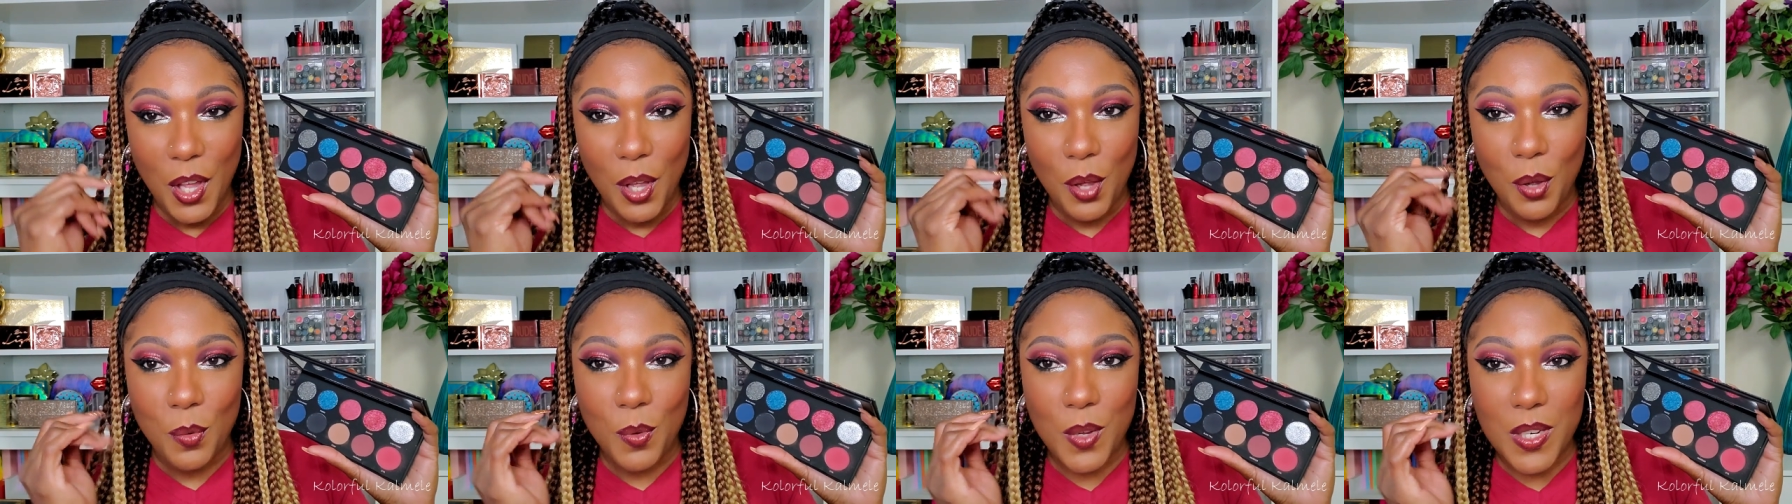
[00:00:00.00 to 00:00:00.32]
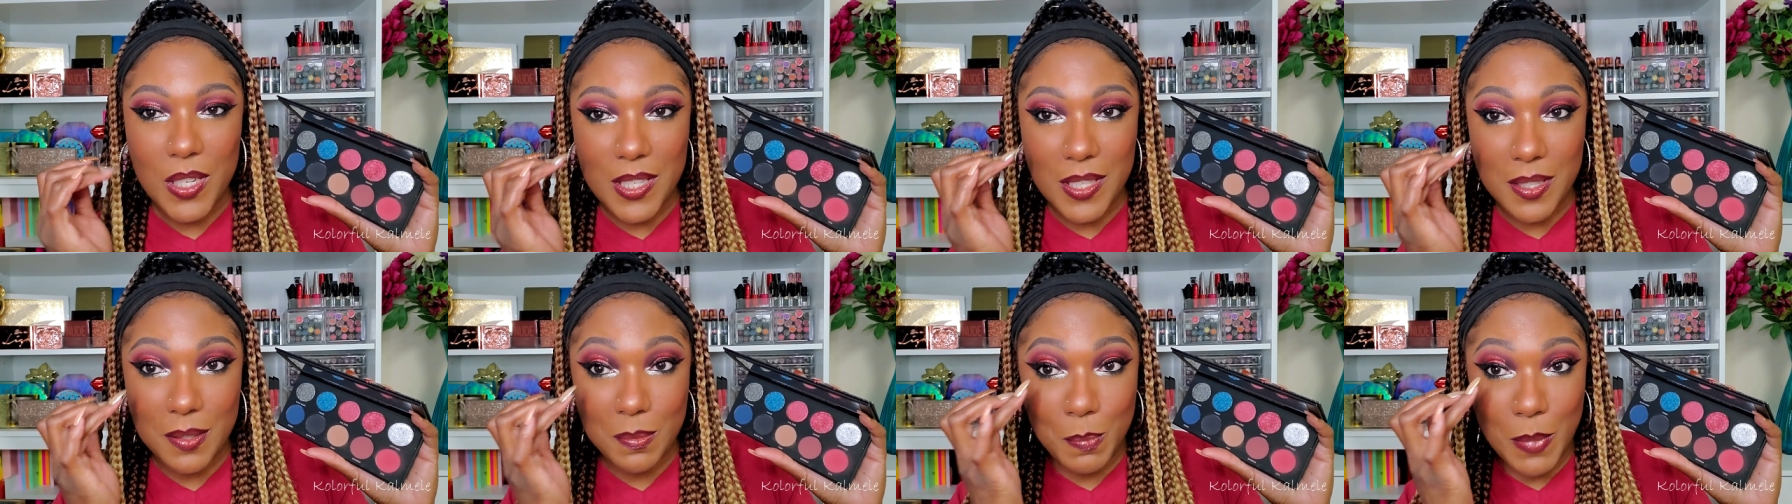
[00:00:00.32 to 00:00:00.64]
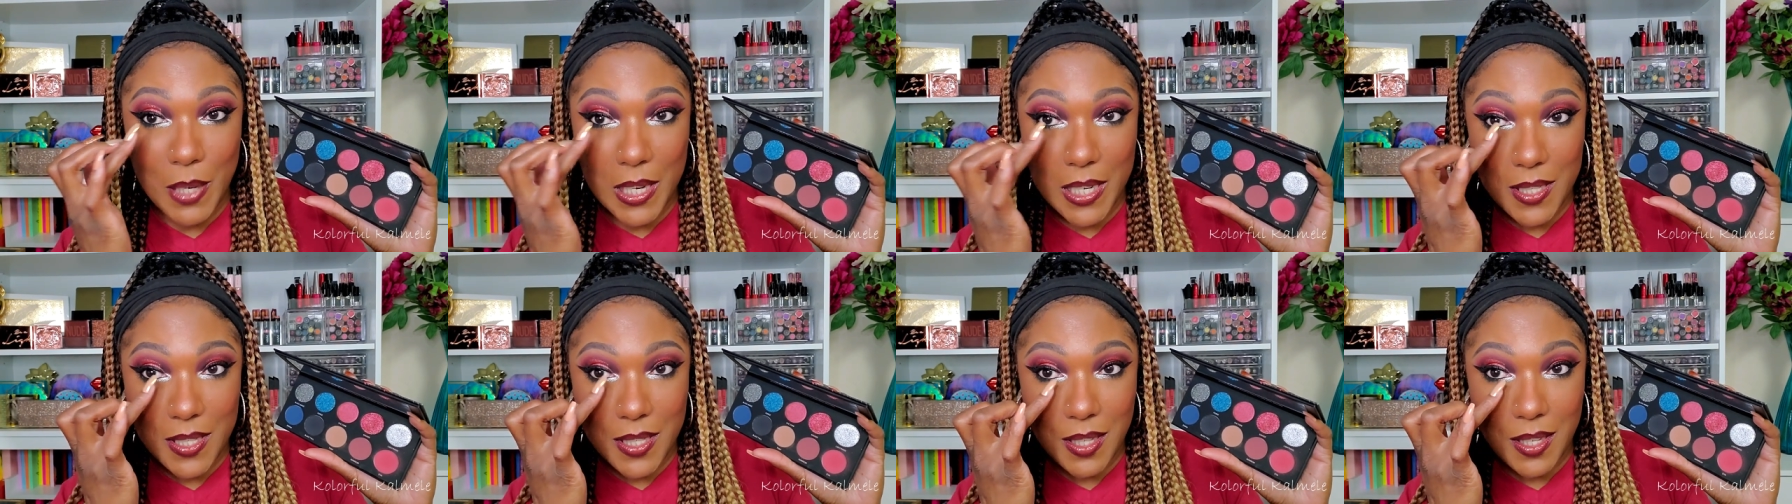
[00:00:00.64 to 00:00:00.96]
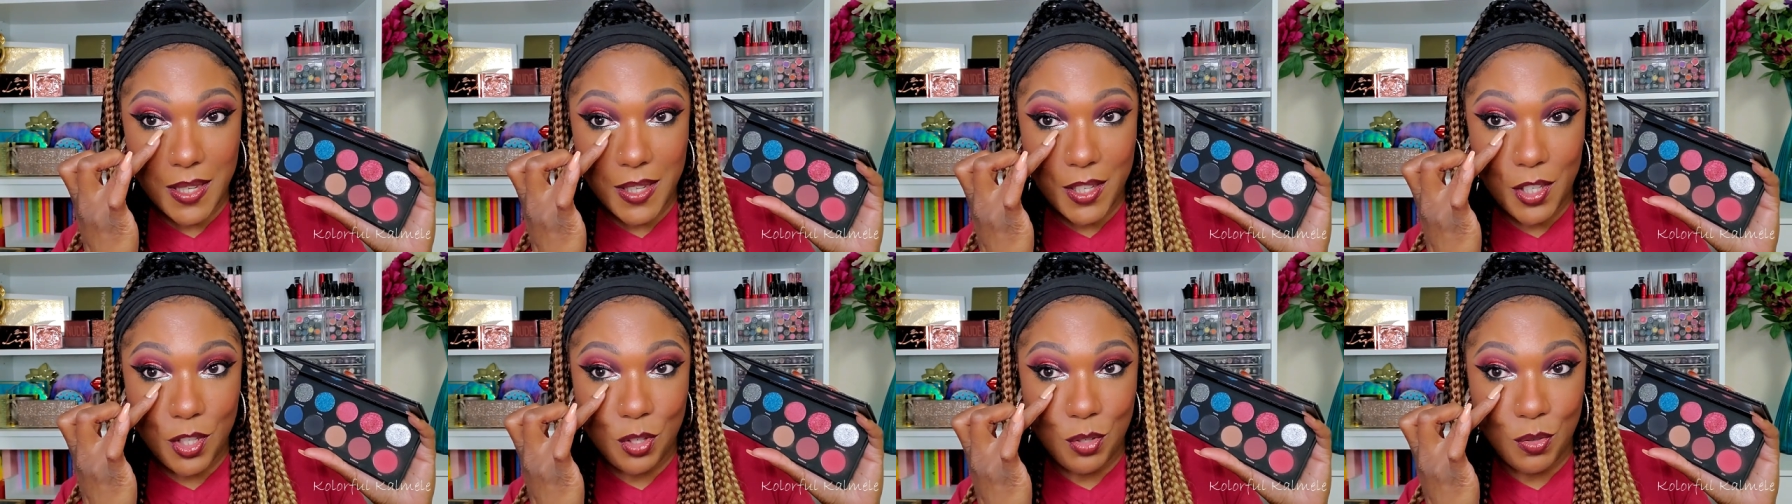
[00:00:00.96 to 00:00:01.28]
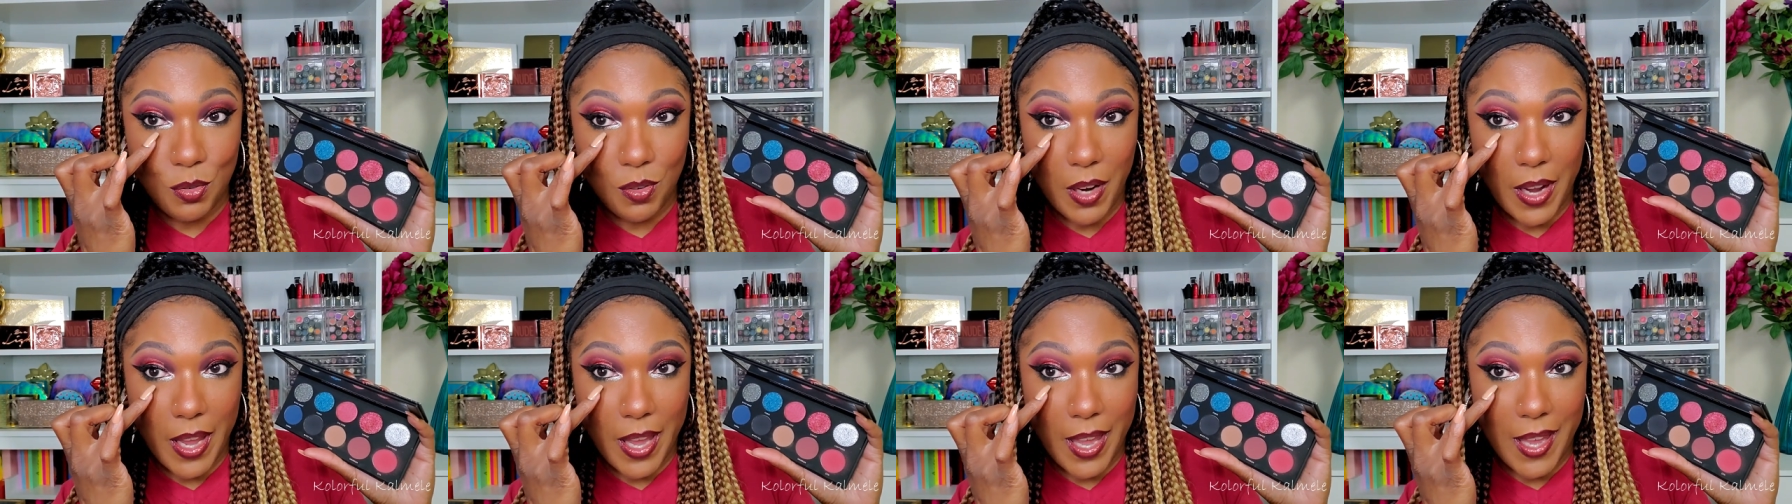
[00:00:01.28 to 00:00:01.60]
which is basically
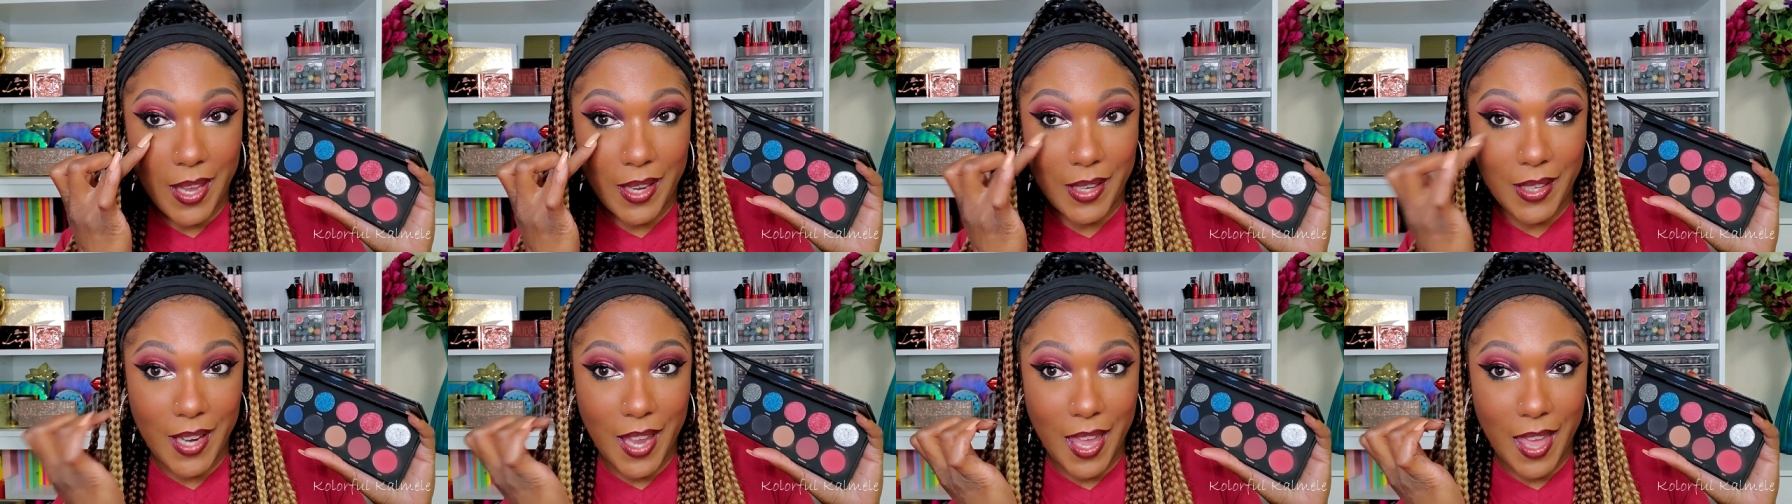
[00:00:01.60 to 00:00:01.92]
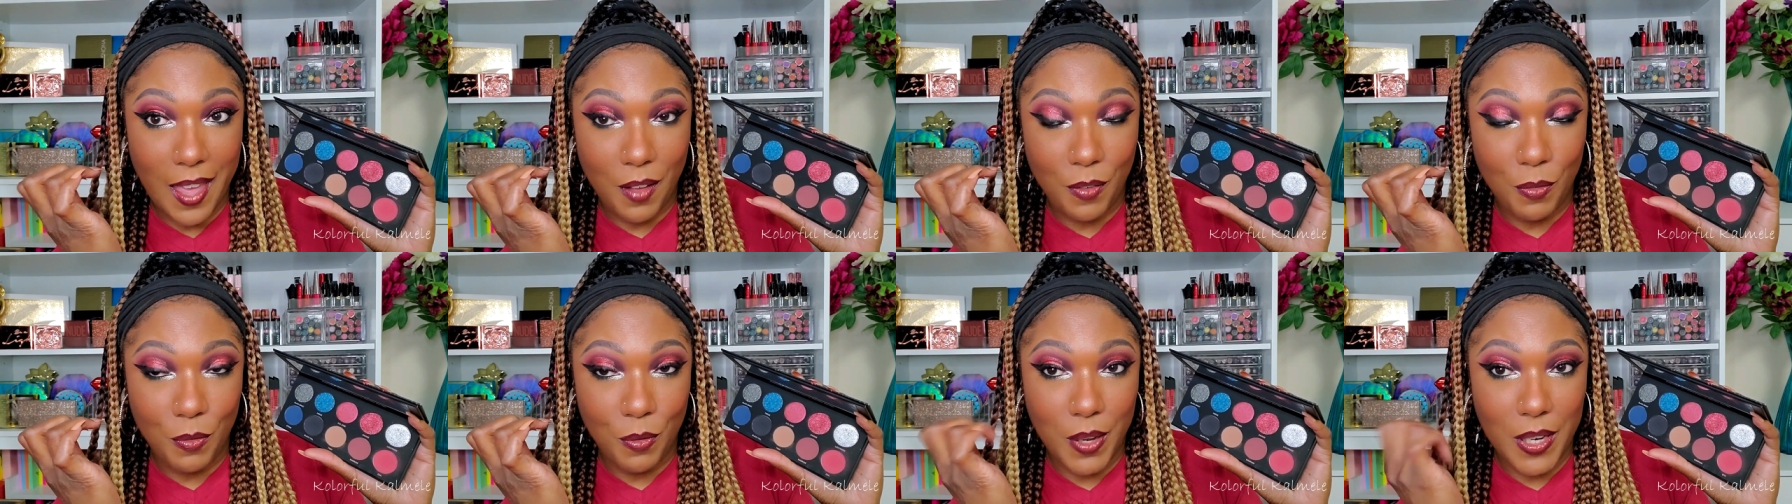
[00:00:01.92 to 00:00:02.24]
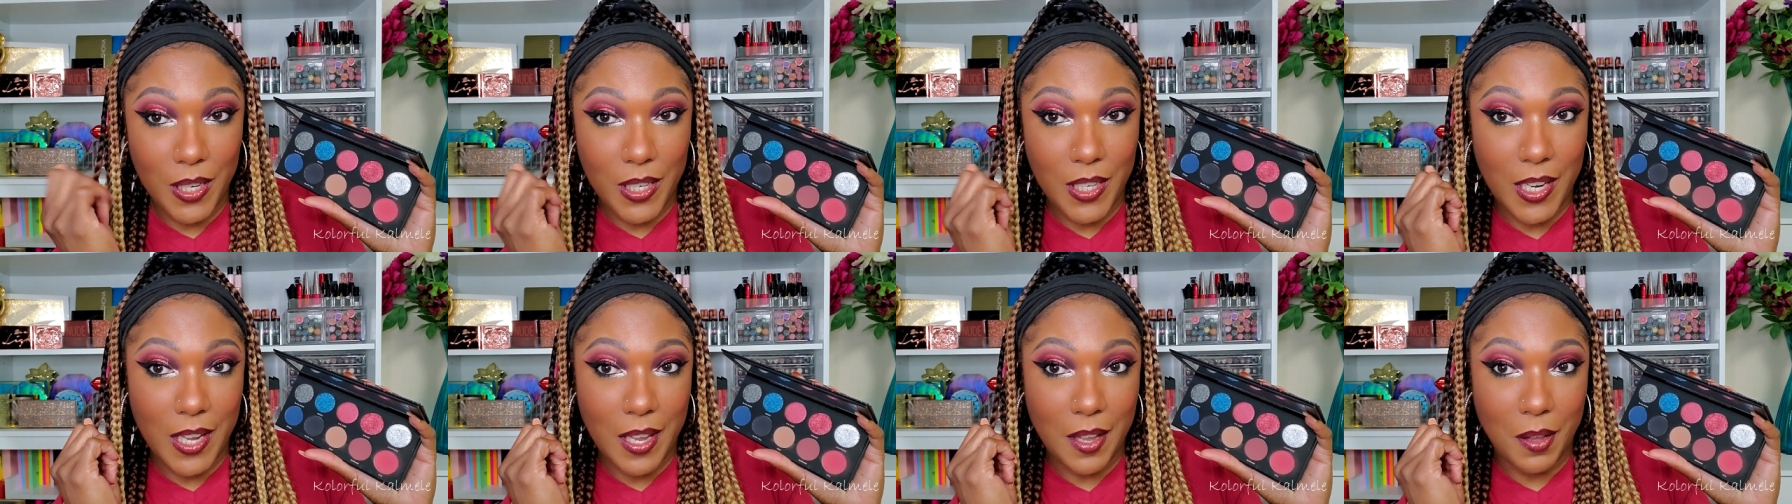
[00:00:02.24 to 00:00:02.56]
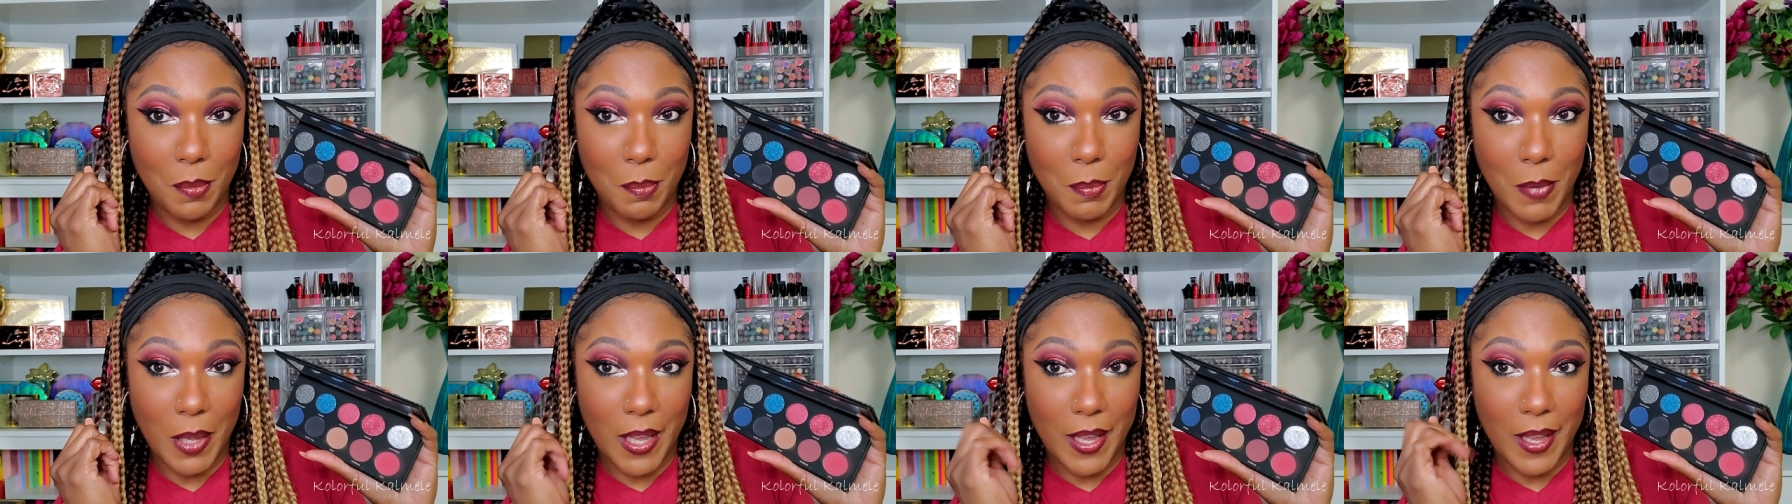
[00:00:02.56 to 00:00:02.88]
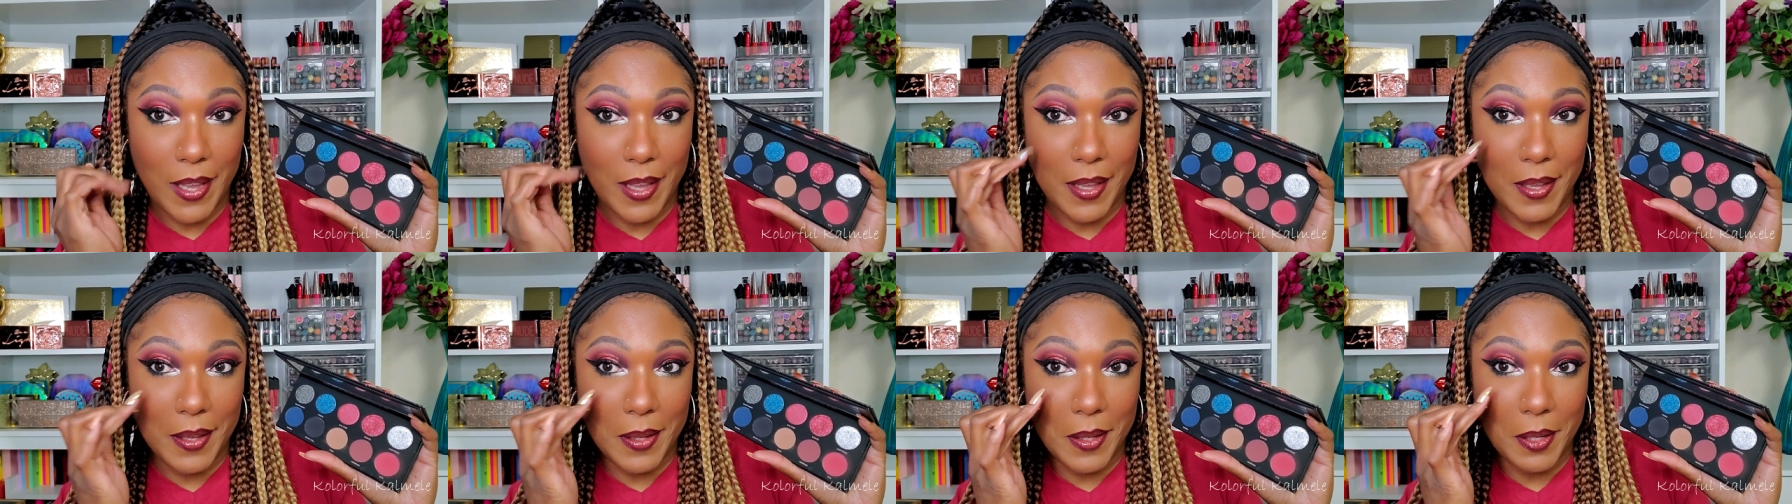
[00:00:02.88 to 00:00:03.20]
dragged halfway down
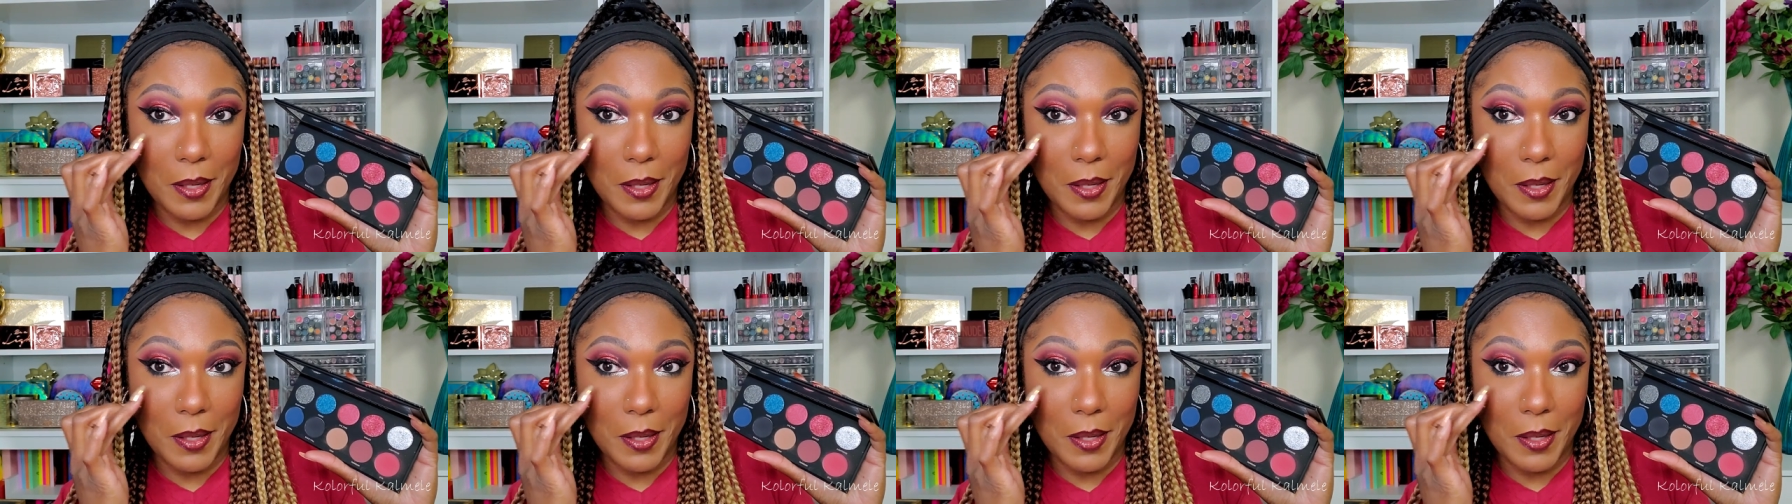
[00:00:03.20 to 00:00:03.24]
my